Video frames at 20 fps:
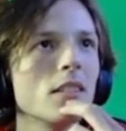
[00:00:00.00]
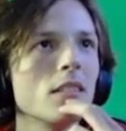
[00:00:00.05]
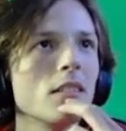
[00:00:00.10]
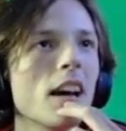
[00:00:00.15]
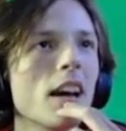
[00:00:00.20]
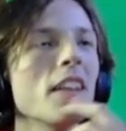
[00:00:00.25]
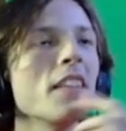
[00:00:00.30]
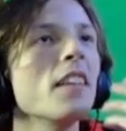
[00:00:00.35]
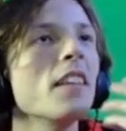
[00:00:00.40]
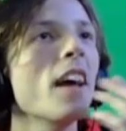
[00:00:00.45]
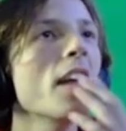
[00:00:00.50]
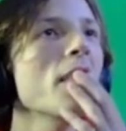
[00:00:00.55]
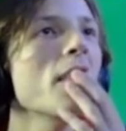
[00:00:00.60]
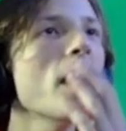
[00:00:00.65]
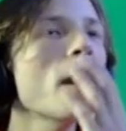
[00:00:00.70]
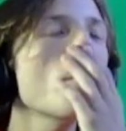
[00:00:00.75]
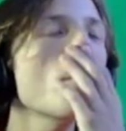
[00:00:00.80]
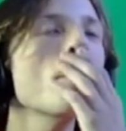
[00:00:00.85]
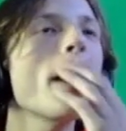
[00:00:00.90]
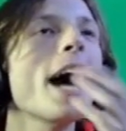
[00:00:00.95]
and, and
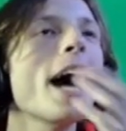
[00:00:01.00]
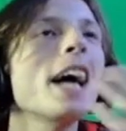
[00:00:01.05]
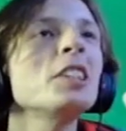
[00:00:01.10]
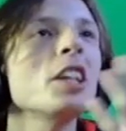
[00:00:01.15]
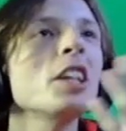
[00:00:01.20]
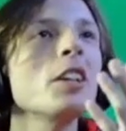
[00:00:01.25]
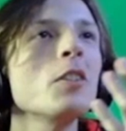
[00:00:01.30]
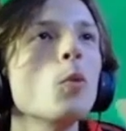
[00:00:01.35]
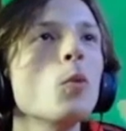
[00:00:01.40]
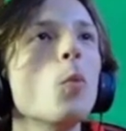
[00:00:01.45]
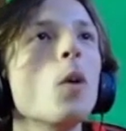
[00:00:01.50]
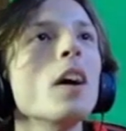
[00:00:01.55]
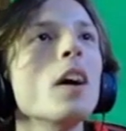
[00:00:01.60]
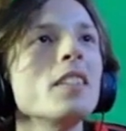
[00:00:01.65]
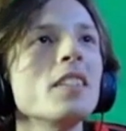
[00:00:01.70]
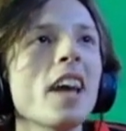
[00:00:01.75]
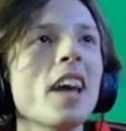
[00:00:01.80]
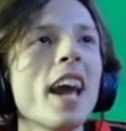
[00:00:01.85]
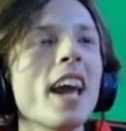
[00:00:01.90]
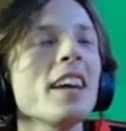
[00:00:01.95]
then imagine one
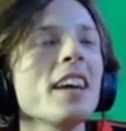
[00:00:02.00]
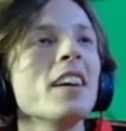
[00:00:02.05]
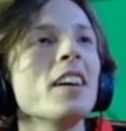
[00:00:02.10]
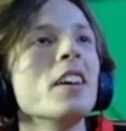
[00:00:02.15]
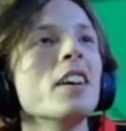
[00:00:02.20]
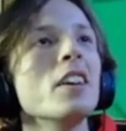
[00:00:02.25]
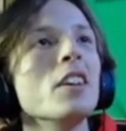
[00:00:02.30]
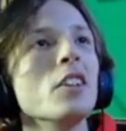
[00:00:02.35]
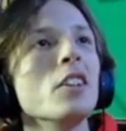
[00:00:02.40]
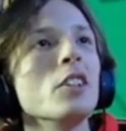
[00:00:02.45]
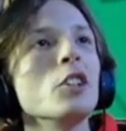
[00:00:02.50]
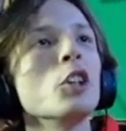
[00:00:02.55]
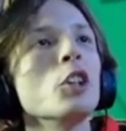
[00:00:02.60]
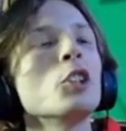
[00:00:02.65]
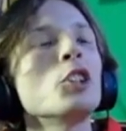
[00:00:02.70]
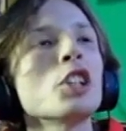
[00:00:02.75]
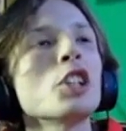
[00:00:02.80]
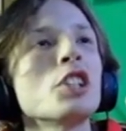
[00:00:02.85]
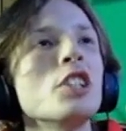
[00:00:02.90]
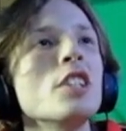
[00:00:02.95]
day you're
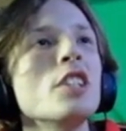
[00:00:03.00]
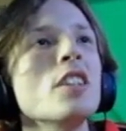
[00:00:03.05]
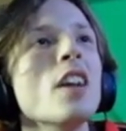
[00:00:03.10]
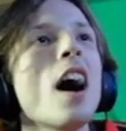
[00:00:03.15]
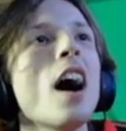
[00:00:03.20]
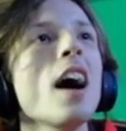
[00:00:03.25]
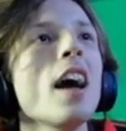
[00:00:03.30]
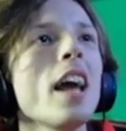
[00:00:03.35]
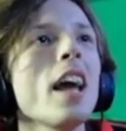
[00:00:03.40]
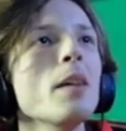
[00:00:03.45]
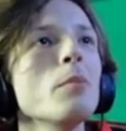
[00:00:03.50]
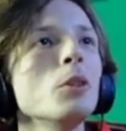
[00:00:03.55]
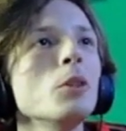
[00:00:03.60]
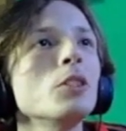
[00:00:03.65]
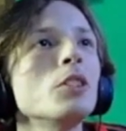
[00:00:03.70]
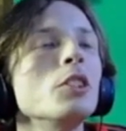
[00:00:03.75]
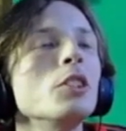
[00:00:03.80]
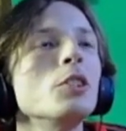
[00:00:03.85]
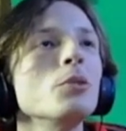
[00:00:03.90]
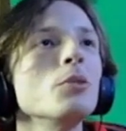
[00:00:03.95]
just not able
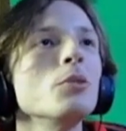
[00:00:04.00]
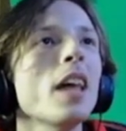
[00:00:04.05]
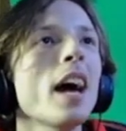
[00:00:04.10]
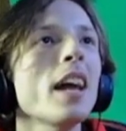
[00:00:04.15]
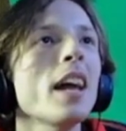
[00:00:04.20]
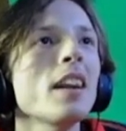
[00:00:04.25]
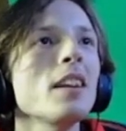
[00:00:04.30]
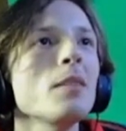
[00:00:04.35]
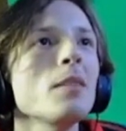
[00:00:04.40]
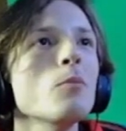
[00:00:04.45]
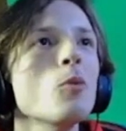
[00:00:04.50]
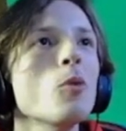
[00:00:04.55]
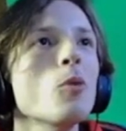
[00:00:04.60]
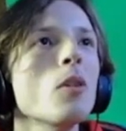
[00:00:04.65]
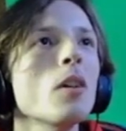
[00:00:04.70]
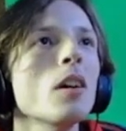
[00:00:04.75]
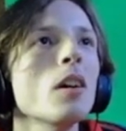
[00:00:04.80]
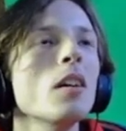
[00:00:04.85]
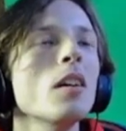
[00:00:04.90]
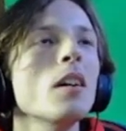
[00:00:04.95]
to do that
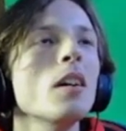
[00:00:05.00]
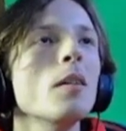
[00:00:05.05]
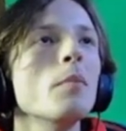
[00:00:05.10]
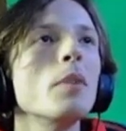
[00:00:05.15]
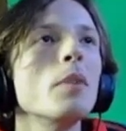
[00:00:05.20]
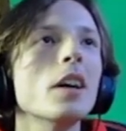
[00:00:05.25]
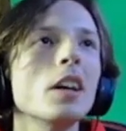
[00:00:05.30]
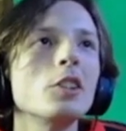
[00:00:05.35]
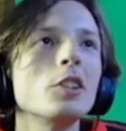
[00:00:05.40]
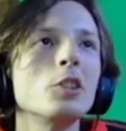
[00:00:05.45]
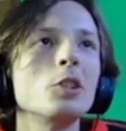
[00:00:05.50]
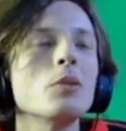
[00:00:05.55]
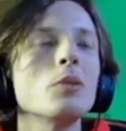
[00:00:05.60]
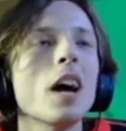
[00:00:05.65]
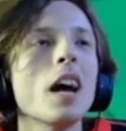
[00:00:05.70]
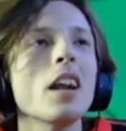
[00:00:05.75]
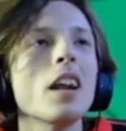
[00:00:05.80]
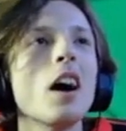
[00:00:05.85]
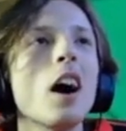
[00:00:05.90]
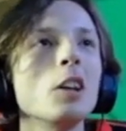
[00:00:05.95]
anymore because you
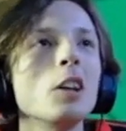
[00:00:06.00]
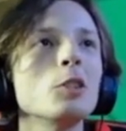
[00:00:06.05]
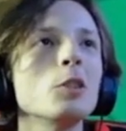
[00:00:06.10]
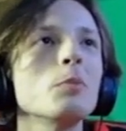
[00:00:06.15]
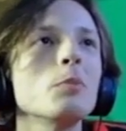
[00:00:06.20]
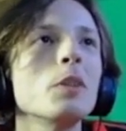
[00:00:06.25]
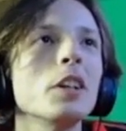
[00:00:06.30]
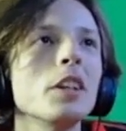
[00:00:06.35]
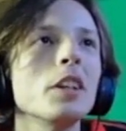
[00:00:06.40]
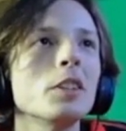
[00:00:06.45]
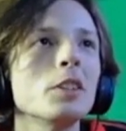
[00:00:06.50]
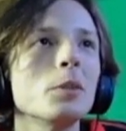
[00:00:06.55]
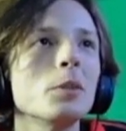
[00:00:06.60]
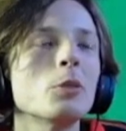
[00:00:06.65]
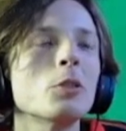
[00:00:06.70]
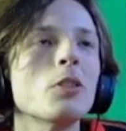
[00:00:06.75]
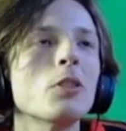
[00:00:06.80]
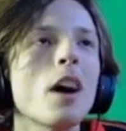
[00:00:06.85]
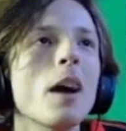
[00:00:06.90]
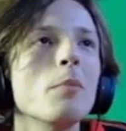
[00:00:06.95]
got a 100 million
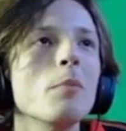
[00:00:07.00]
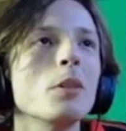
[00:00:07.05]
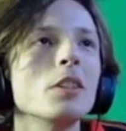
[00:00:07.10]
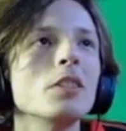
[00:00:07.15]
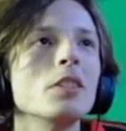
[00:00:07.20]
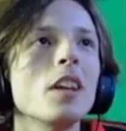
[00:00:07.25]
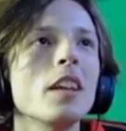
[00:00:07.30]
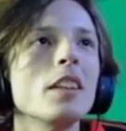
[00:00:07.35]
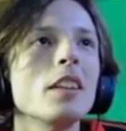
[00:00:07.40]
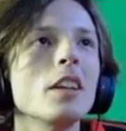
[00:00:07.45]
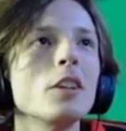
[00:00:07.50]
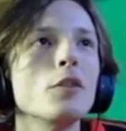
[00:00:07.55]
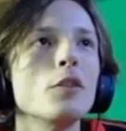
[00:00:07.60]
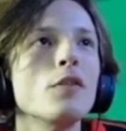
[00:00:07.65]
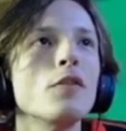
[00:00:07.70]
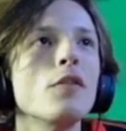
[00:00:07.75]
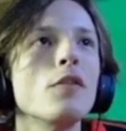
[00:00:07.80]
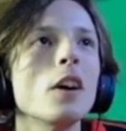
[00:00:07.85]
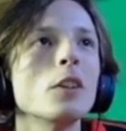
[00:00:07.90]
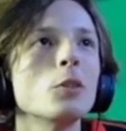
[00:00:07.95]
subscribers and then you
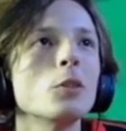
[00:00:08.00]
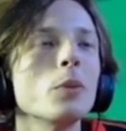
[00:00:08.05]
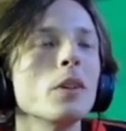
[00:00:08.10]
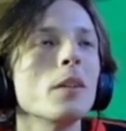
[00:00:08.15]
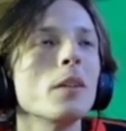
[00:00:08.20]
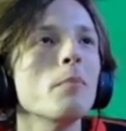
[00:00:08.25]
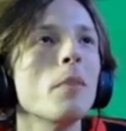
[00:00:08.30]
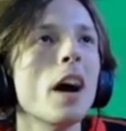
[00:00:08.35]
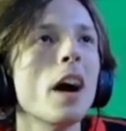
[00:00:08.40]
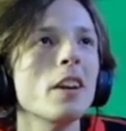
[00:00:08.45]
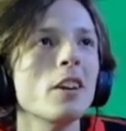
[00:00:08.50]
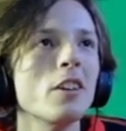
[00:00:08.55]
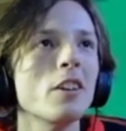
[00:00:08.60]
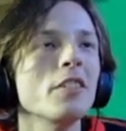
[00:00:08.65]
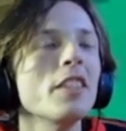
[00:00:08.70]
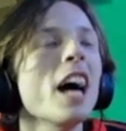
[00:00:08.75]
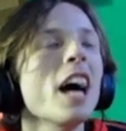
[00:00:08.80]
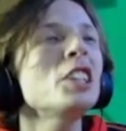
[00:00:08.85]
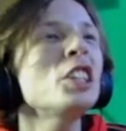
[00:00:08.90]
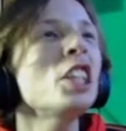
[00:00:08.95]
fucked with a minor.
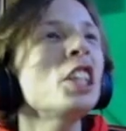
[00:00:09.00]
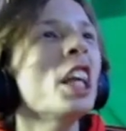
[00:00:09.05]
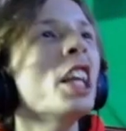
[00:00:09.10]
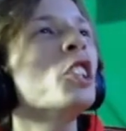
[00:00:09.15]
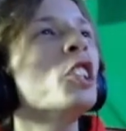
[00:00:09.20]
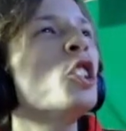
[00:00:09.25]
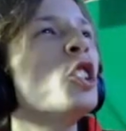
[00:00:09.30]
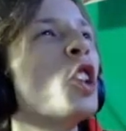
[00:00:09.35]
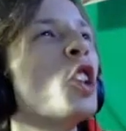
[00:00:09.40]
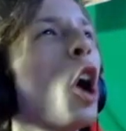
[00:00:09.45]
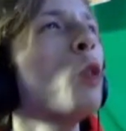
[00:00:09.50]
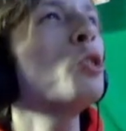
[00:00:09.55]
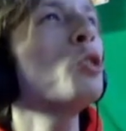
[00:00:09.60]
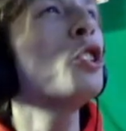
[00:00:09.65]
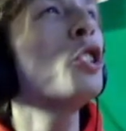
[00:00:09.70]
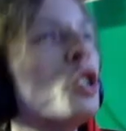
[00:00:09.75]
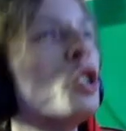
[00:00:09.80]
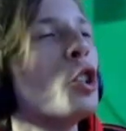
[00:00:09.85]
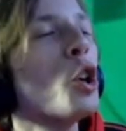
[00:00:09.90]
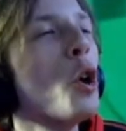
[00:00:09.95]
That shit is so
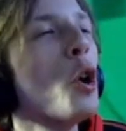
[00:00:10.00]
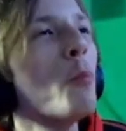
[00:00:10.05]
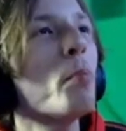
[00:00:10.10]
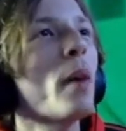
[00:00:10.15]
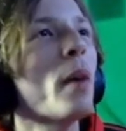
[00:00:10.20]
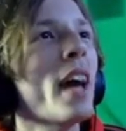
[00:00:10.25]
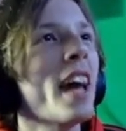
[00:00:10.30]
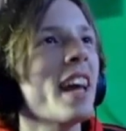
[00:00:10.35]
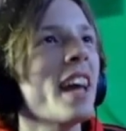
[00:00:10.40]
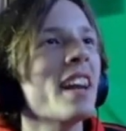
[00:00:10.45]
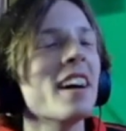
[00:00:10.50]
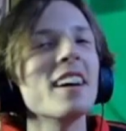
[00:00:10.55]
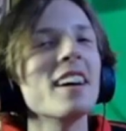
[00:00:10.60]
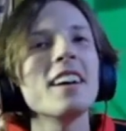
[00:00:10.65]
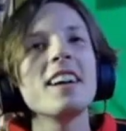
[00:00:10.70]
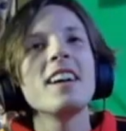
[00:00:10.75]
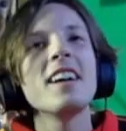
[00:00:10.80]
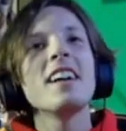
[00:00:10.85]
stupid.